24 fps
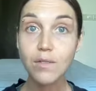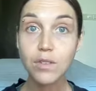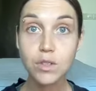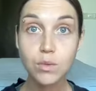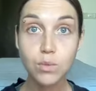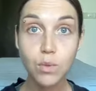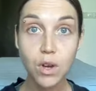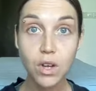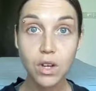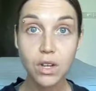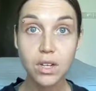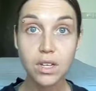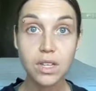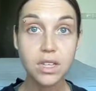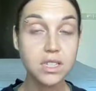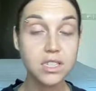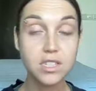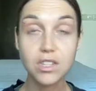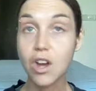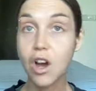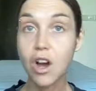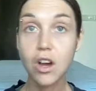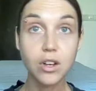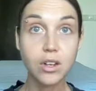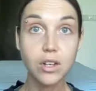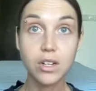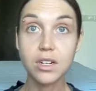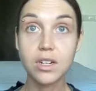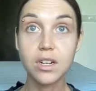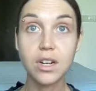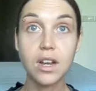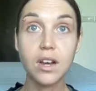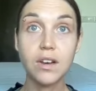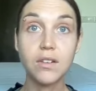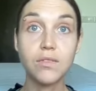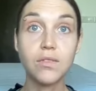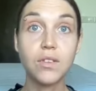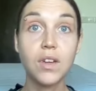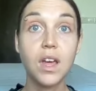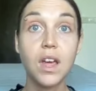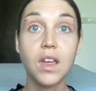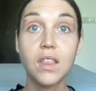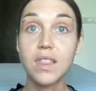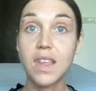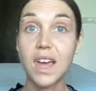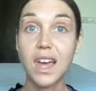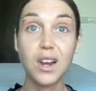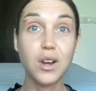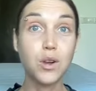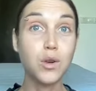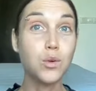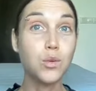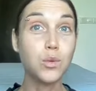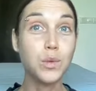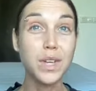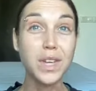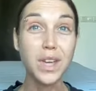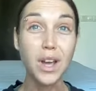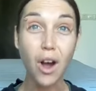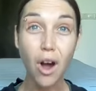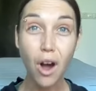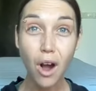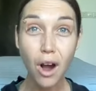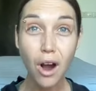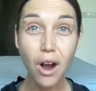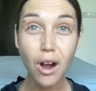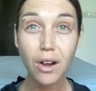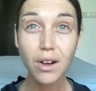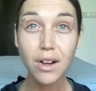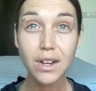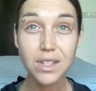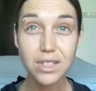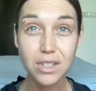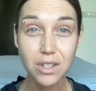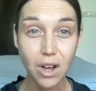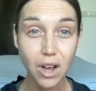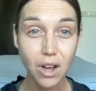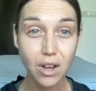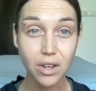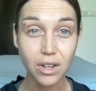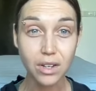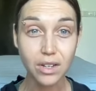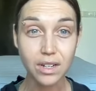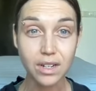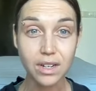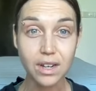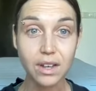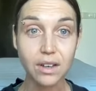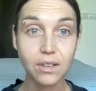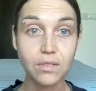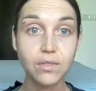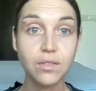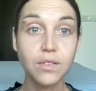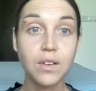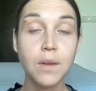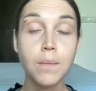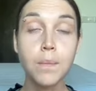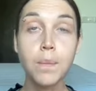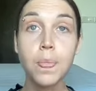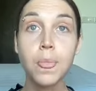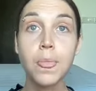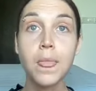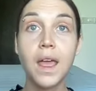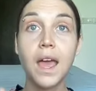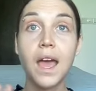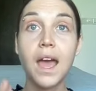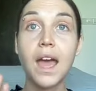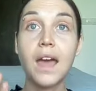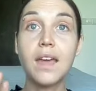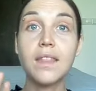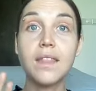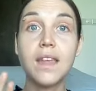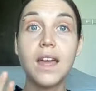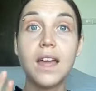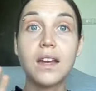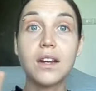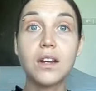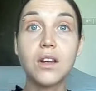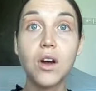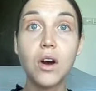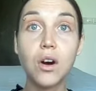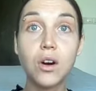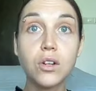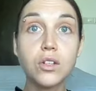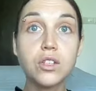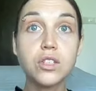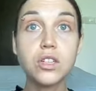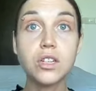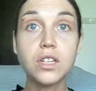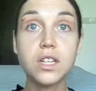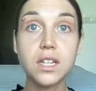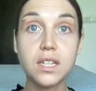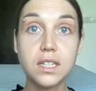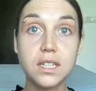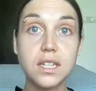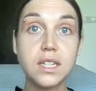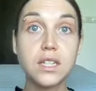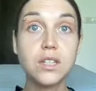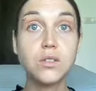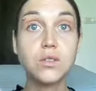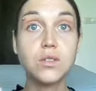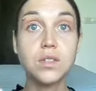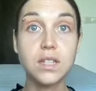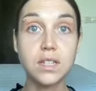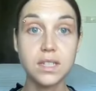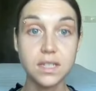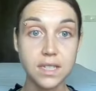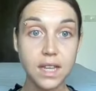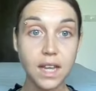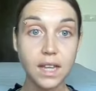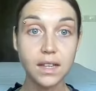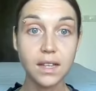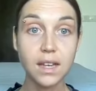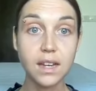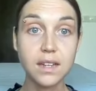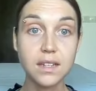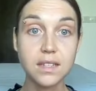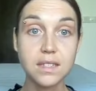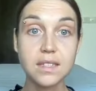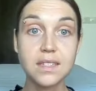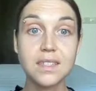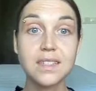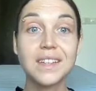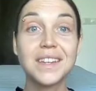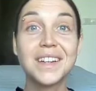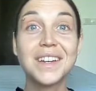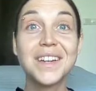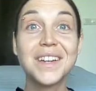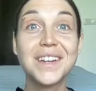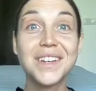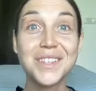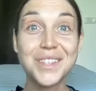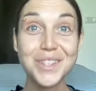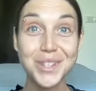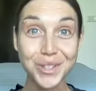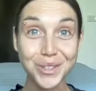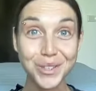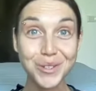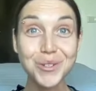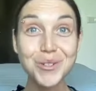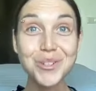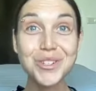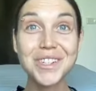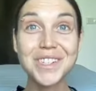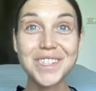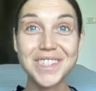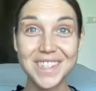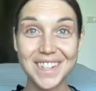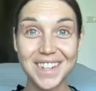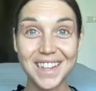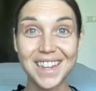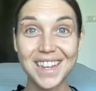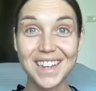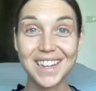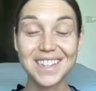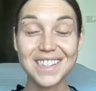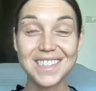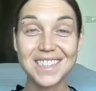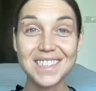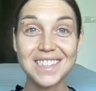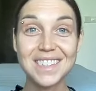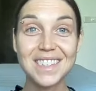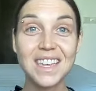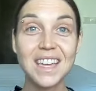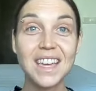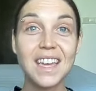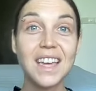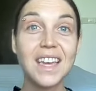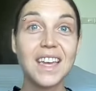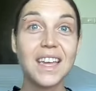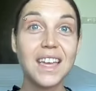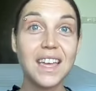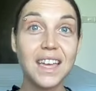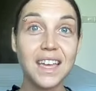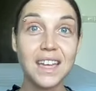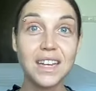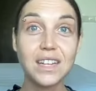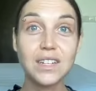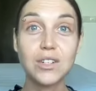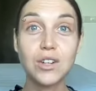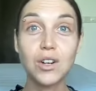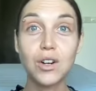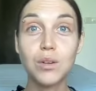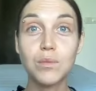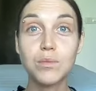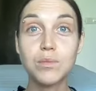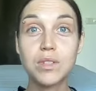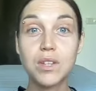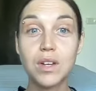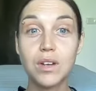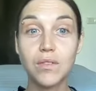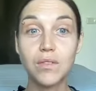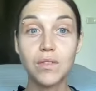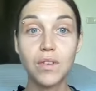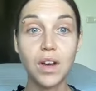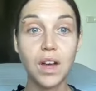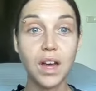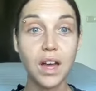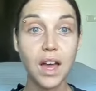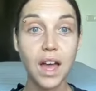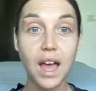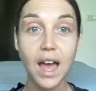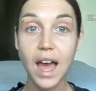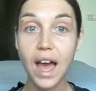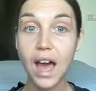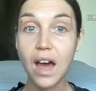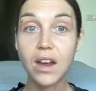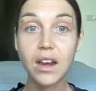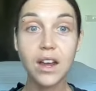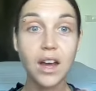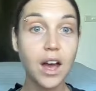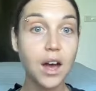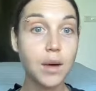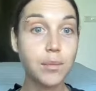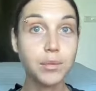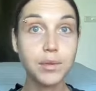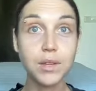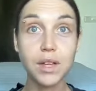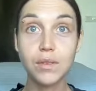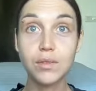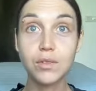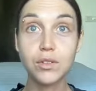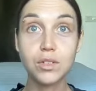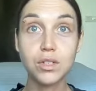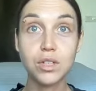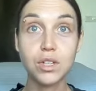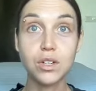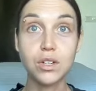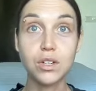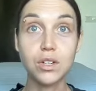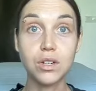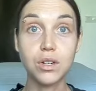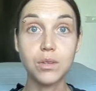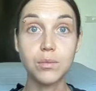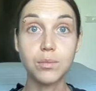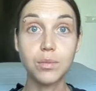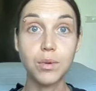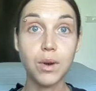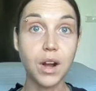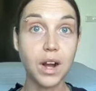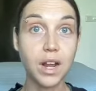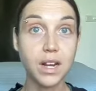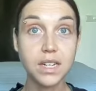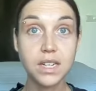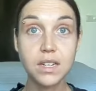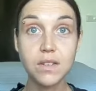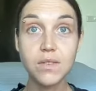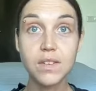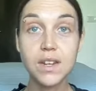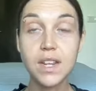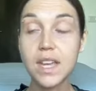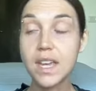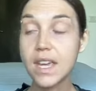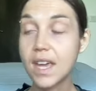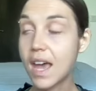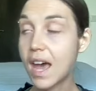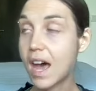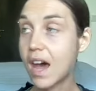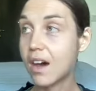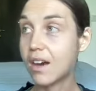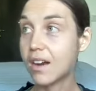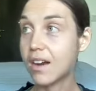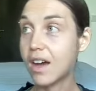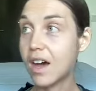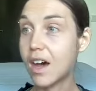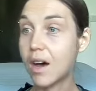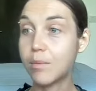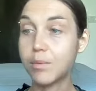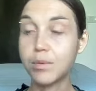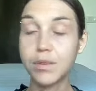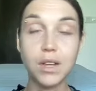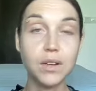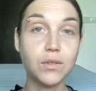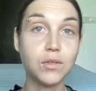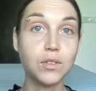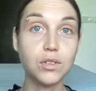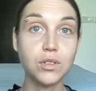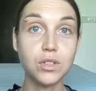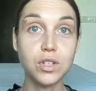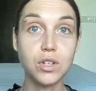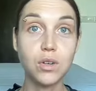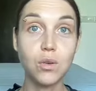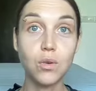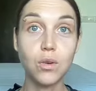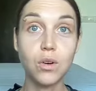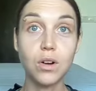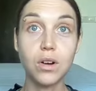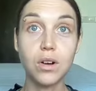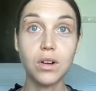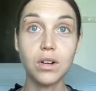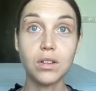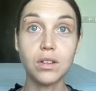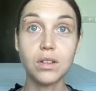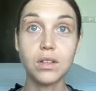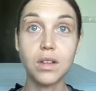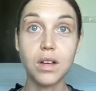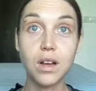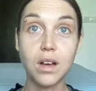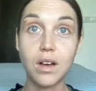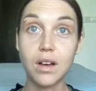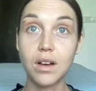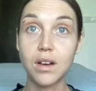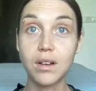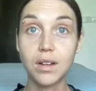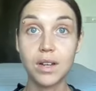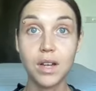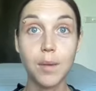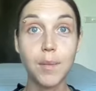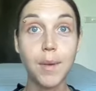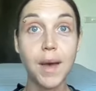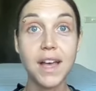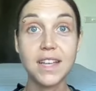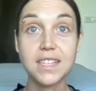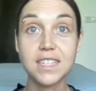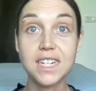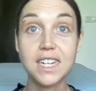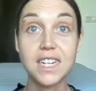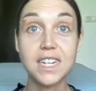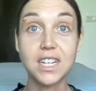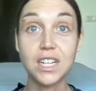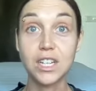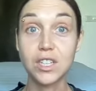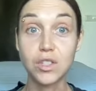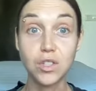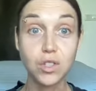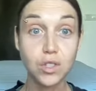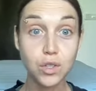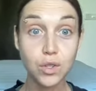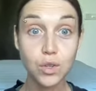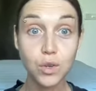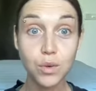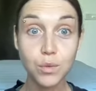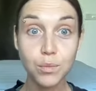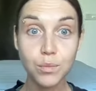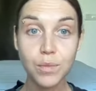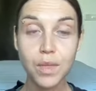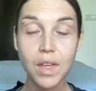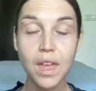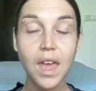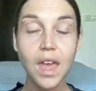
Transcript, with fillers: is what is not good enough, that who we are is not good enough. And then culture continues to sell us solutions to this in terms of how to uplevel your productivity, how to uplevel your uh, capacity to consume.